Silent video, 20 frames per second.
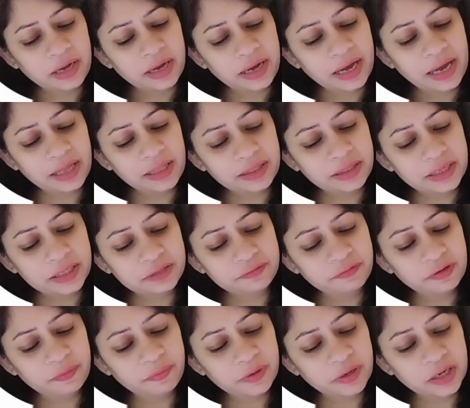and this
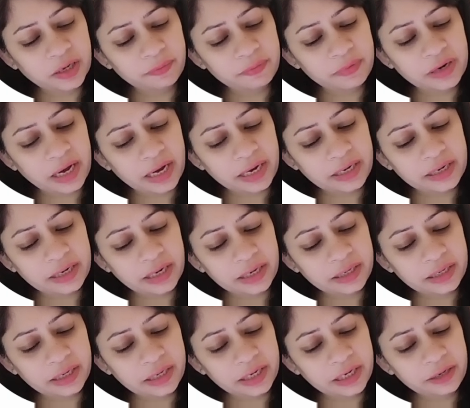will become
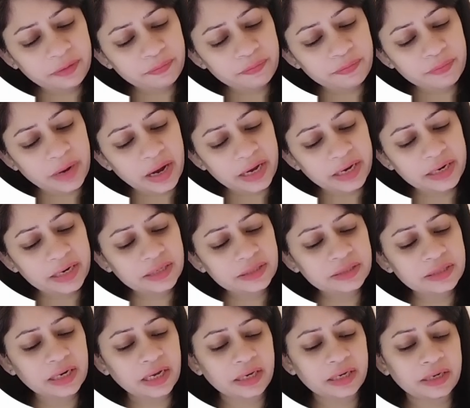998 minus
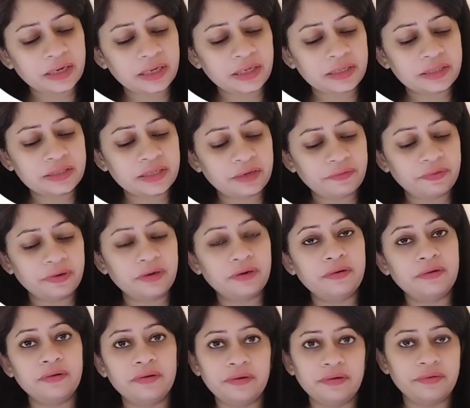997,
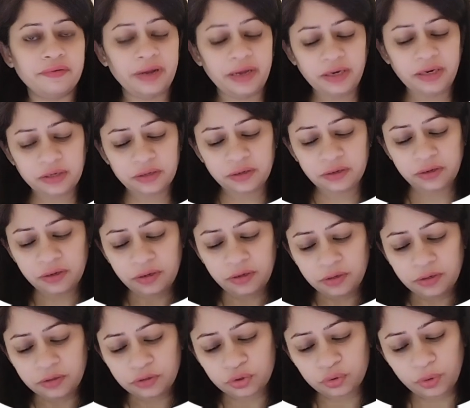right?
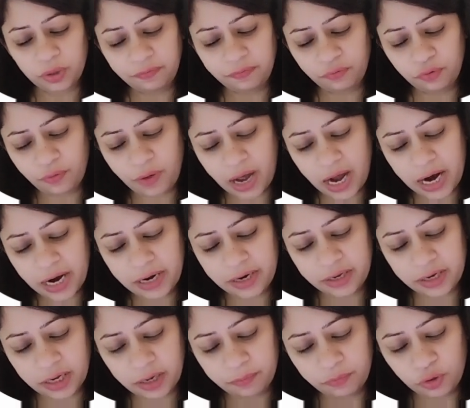So if you add
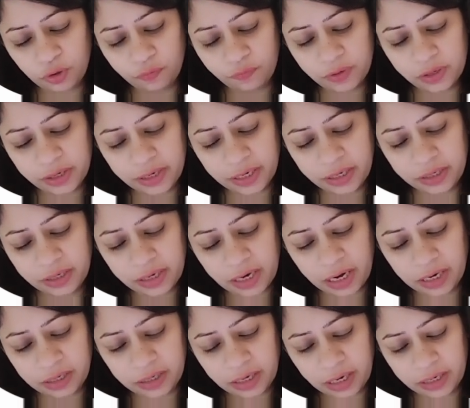them you will get
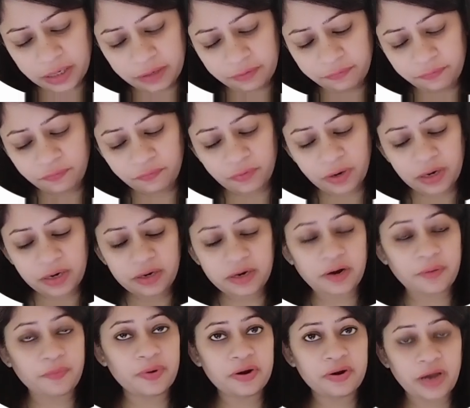
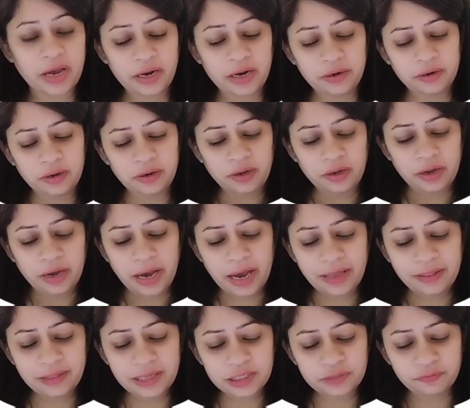991,999,
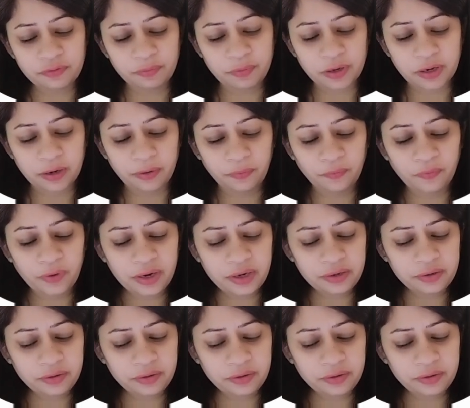and this will become 1,